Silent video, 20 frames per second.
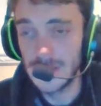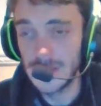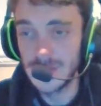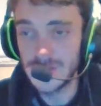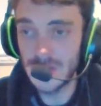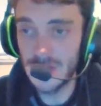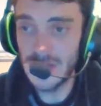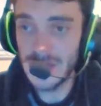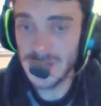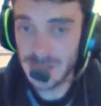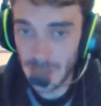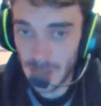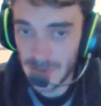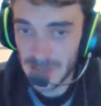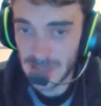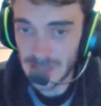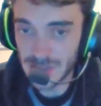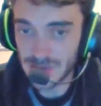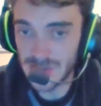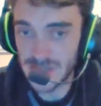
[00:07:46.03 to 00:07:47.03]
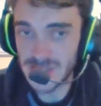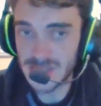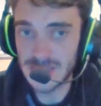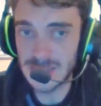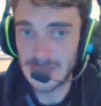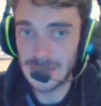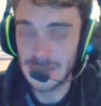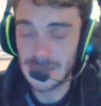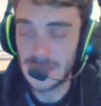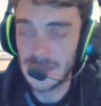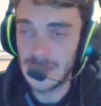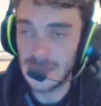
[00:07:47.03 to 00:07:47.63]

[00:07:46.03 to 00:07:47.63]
So that's going to be interesting.